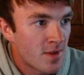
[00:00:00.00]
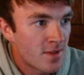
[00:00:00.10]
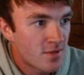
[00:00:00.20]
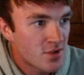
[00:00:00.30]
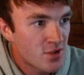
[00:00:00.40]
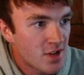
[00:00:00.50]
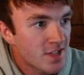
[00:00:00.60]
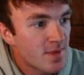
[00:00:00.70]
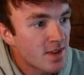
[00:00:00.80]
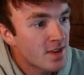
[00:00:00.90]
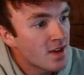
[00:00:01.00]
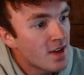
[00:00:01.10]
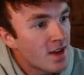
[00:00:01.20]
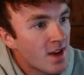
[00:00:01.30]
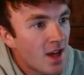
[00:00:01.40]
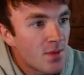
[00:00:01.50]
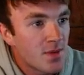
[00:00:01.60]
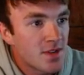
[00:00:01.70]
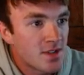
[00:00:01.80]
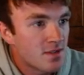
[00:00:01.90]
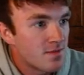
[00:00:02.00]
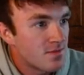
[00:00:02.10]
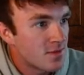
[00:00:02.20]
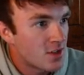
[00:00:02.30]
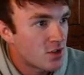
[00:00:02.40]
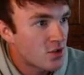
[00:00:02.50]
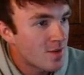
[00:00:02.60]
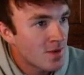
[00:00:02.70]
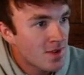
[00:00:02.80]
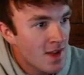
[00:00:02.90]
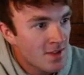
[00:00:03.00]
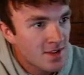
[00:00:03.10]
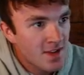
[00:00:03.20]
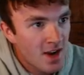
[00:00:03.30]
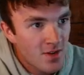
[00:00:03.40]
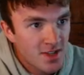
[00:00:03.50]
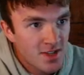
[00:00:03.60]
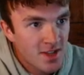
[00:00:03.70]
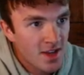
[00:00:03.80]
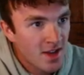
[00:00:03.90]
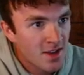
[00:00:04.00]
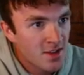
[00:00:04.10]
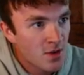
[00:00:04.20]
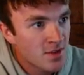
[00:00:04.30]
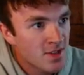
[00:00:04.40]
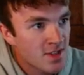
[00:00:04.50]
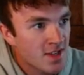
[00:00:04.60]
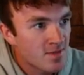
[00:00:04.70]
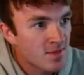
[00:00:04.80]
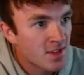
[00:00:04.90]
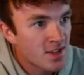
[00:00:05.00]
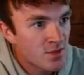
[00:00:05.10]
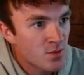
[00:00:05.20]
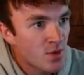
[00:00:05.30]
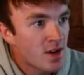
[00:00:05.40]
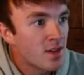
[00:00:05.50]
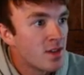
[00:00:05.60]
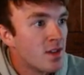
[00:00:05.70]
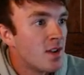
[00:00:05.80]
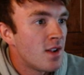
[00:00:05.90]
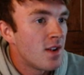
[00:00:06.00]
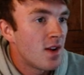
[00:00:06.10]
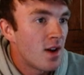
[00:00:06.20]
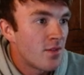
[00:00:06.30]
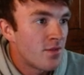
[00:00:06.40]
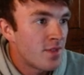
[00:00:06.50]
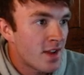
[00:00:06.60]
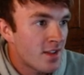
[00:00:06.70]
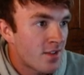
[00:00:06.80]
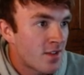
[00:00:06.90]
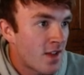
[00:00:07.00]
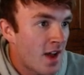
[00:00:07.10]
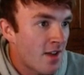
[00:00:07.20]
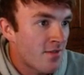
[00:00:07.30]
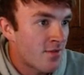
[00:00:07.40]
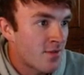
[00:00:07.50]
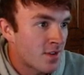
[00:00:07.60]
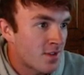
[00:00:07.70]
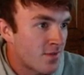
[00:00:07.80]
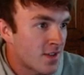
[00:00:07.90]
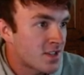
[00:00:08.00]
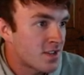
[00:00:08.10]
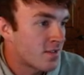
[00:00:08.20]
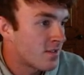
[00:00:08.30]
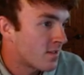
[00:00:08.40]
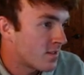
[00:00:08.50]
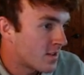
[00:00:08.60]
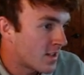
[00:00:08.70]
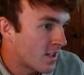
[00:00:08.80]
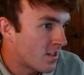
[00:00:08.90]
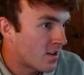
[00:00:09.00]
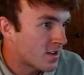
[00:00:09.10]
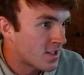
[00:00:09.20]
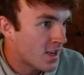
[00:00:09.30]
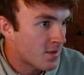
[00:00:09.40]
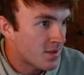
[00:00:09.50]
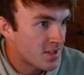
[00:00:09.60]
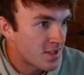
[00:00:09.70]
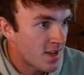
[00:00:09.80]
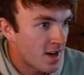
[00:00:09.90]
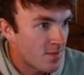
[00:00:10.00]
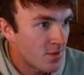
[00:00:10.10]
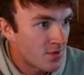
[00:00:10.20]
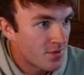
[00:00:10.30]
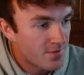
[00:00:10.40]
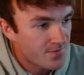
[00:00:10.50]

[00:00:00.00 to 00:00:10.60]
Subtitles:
of a retracement, and we just distribute down the entire rest of the day. And note this S&T as well. Nice to have for conviction to get alongside with this entire move.